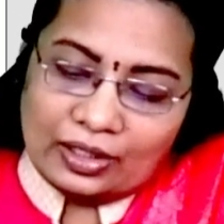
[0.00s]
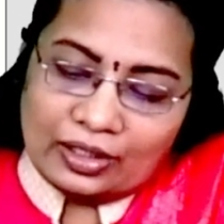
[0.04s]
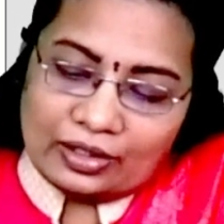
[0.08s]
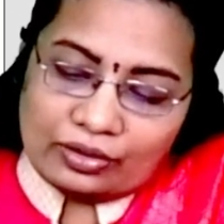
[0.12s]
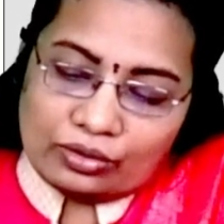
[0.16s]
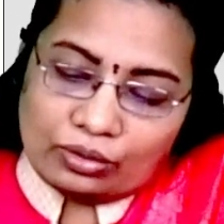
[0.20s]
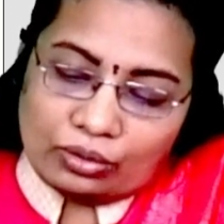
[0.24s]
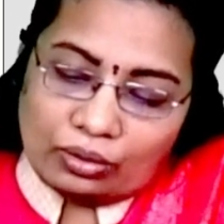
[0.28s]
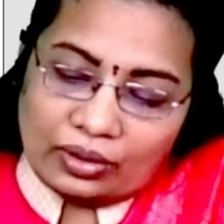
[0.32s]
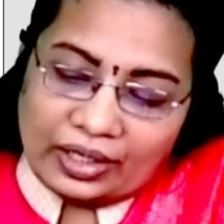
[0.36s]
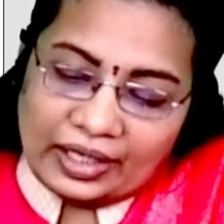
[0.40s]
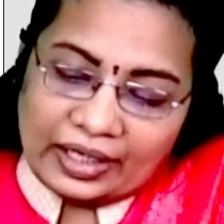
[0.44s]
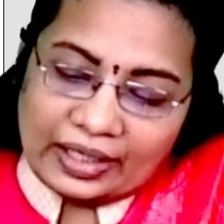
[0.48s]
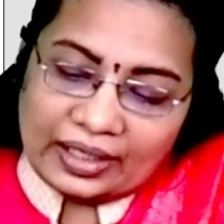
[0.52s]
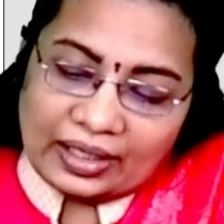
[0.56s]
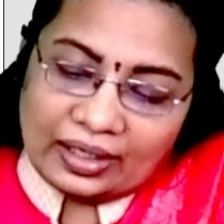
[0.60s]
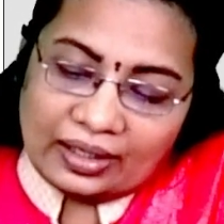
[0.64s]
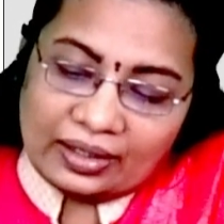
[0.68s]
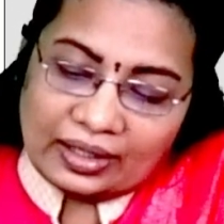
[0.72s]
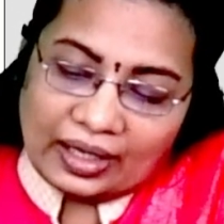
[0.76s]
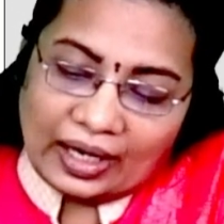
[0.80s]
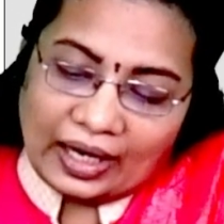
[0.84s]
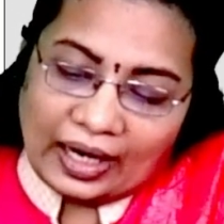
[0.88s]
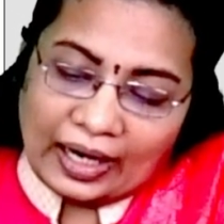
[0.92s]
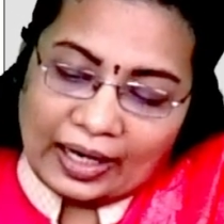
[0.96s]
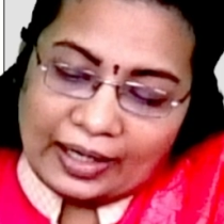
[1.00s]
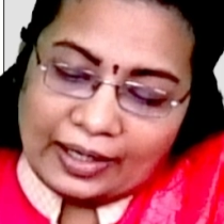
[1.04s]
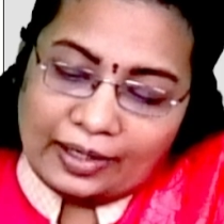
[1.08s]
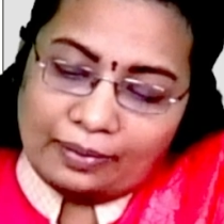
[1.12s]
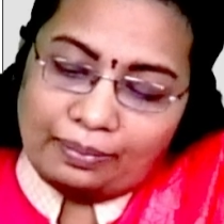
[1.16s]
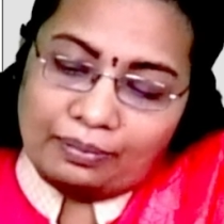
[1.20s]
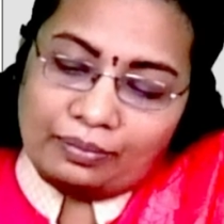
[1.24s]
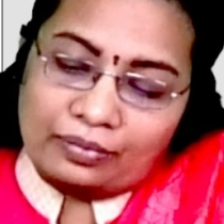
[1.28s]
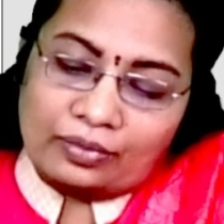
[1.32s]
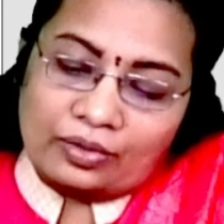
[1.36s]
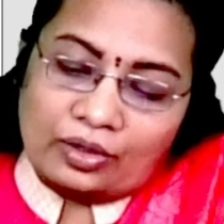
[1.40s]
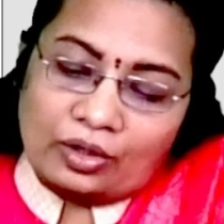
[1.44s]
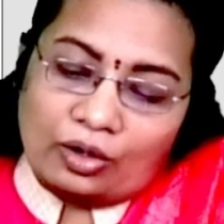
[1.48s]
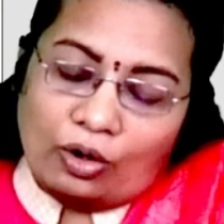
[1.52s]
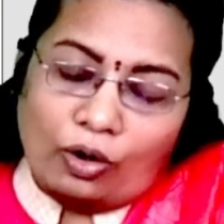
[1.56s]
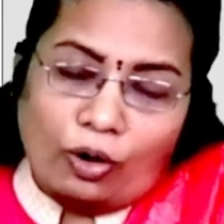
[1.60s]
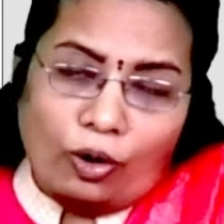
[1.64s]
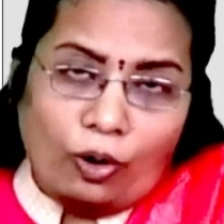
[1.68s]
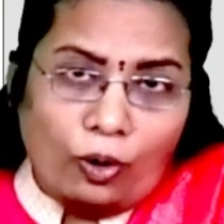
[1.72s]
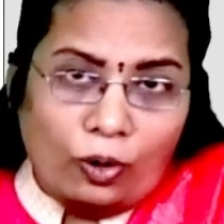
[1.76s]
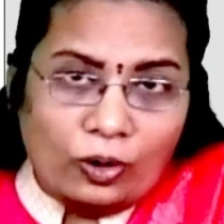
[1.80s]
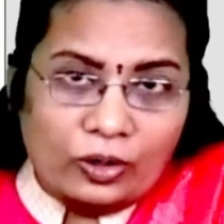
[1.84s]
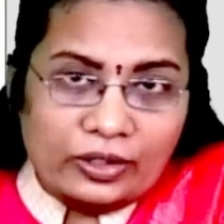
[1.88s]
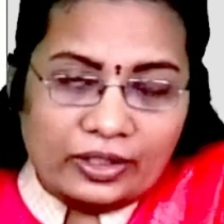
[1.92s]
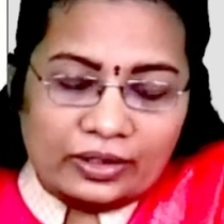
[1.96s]
So I can add up
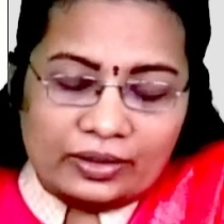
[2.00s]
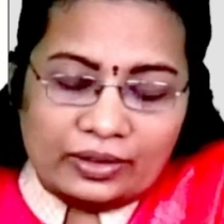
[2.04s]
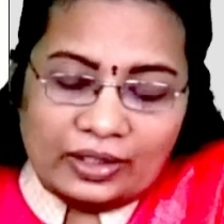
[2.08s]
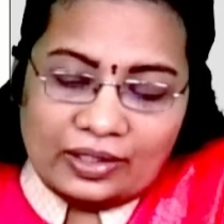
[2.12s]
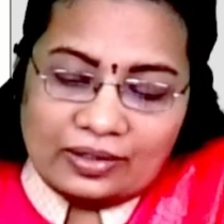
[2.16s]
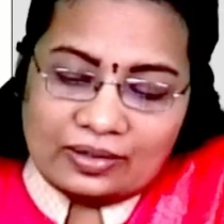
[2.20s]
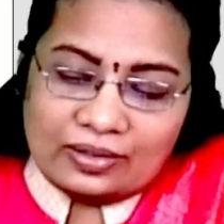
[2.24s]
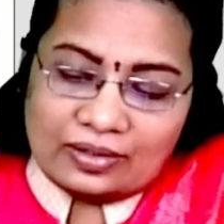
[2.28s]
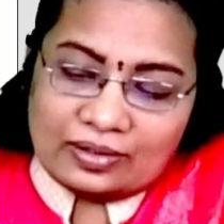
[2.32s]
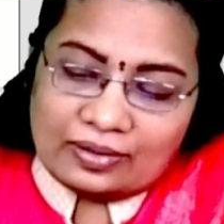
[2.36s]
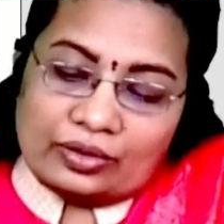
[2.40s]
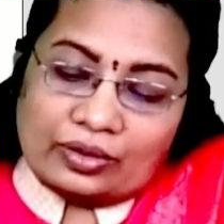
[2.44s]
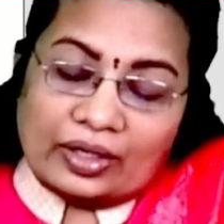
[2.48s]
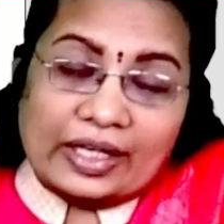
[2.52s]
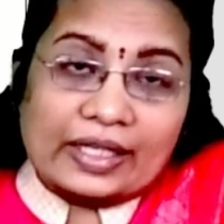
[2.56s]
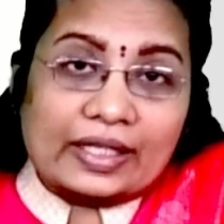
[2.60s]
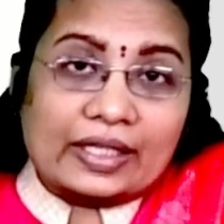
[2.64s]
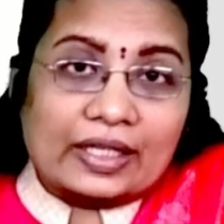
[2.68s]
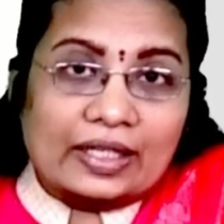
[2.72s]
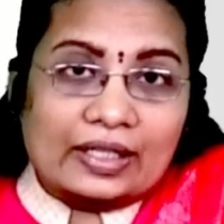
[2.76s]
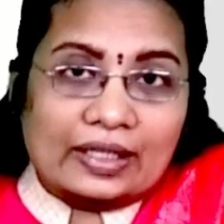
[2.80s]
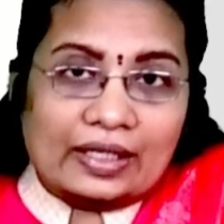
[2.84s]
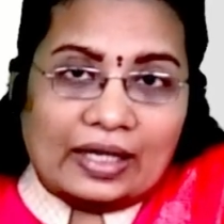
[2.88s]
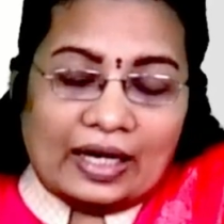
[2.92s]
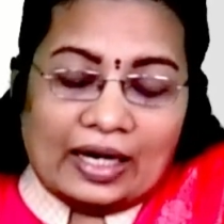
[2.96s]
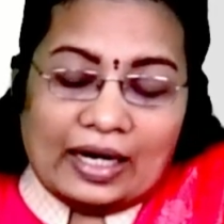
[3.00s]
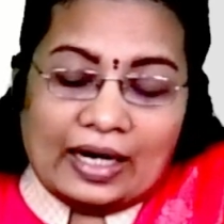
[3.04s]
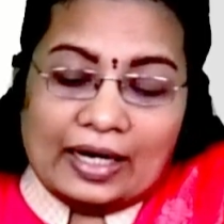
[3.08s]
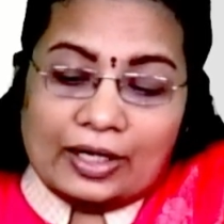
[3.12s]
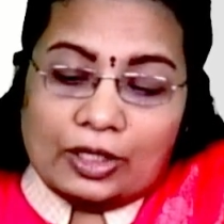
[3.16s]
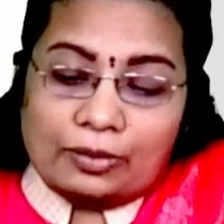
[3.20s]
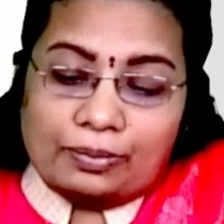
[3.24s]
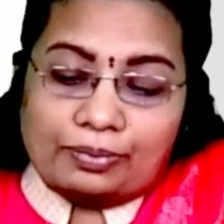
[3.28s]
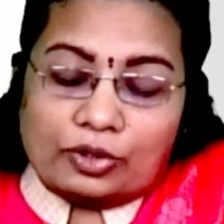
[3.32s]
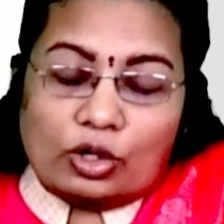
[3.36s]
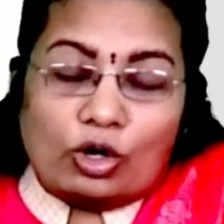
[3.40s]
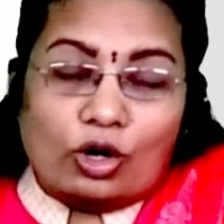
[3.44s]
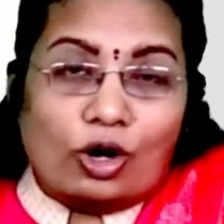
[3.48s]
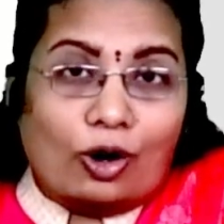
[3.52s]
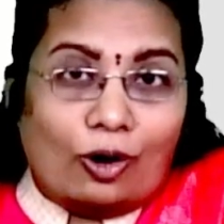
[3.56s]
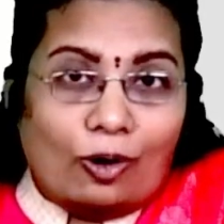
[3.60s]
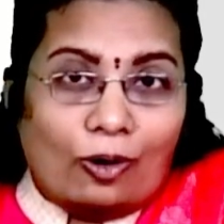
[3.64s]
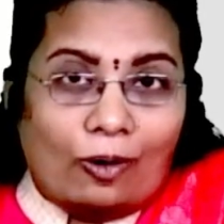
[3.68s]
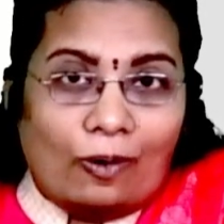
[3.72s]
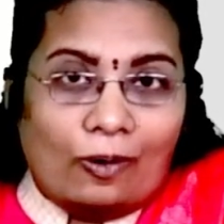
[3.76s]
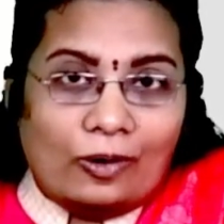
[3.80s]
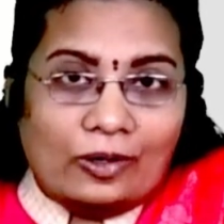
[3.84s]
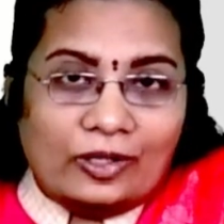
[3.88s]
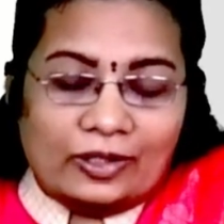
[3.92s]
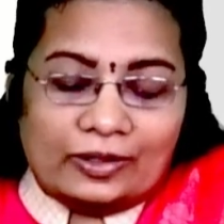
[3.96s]
all the things. So I can add up
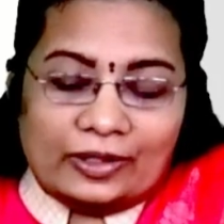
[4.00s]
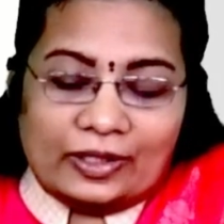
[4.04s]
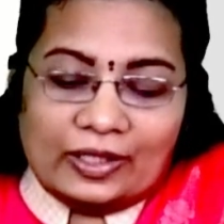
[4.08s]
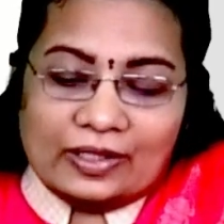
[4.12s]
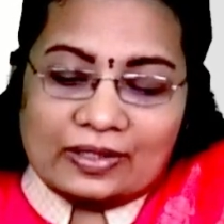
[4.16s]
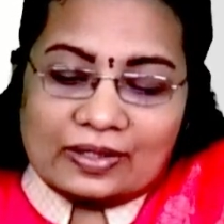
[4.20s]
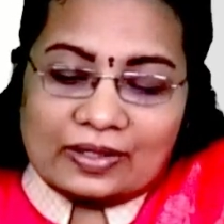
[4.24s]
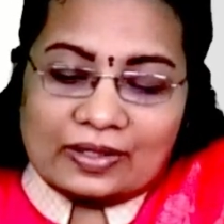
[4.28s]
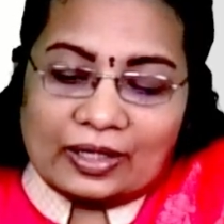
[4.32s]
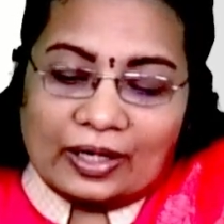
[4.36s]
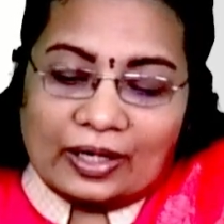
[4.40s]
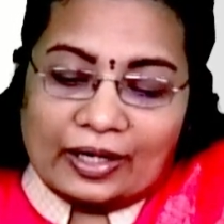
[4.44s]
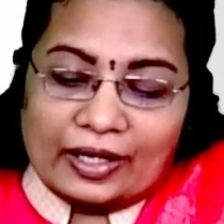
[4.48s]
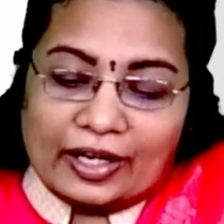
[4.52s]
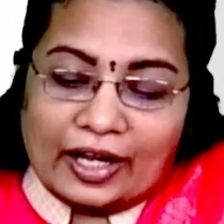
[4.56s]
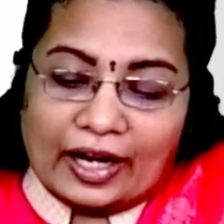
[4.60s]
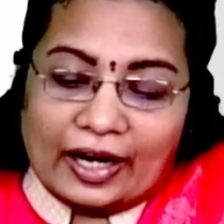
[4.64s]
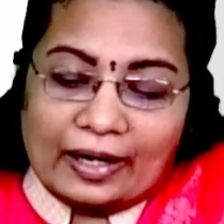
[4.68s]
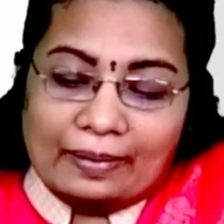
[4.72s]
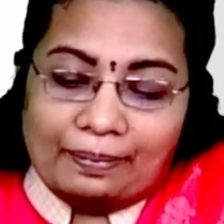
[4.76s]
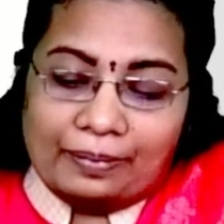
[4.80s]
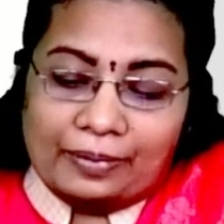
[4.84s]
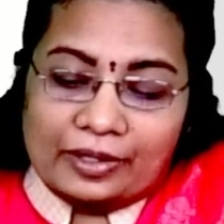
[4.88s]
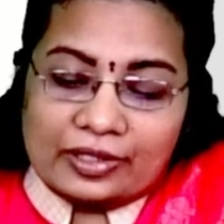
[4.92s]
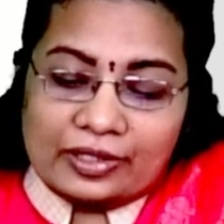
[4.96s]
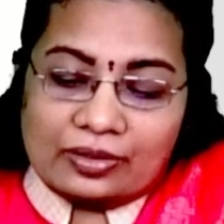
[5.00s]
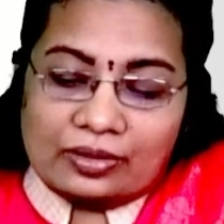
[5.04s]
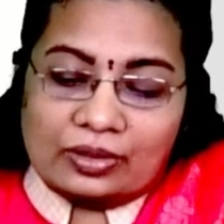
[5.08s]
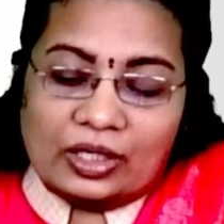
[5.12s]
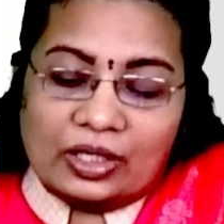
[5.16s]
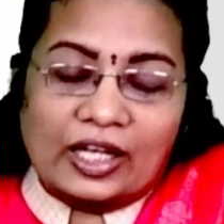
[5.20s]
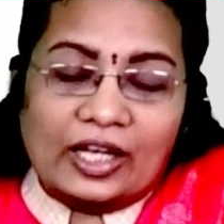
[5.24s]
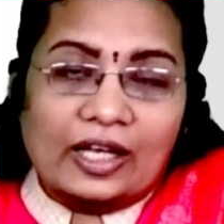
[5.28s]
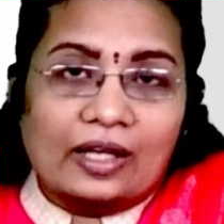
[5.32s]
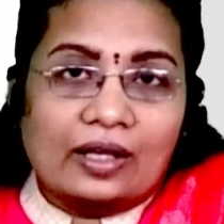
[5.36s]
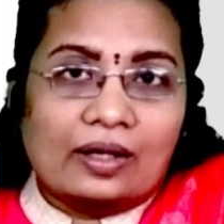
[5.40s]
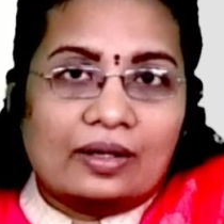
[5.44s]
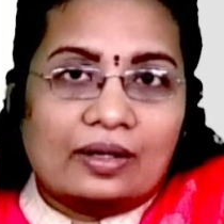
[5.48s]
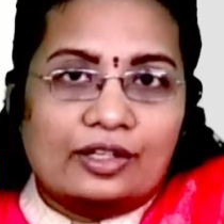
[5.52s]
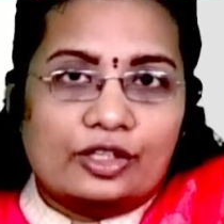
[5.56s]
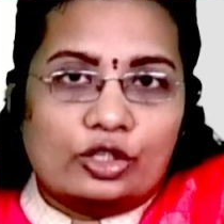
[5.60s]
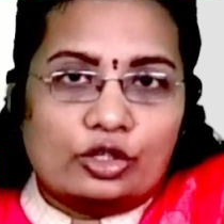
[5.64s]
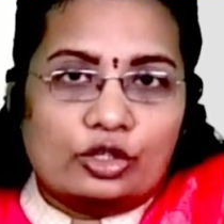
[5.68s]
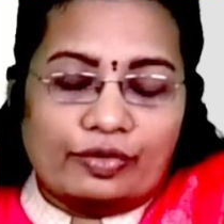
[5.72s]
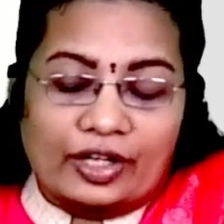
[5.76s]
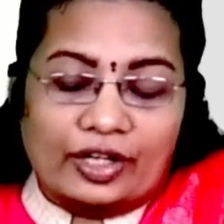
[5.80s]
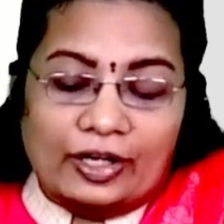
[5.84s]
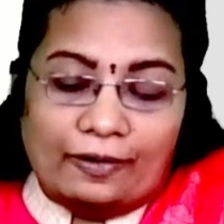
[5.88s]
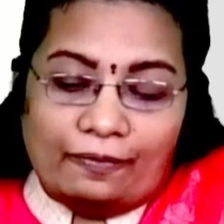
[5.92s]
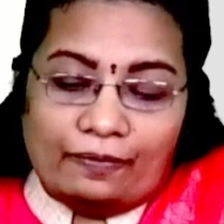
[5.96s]
all the things. 9 plus 3,
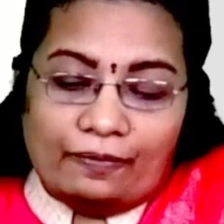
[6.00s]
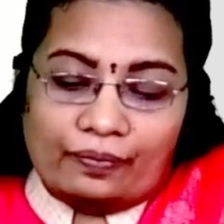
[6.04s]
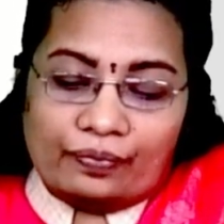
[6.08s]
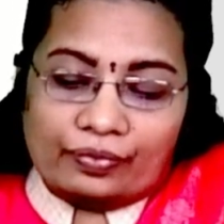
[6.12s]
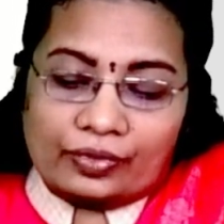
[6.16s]
12.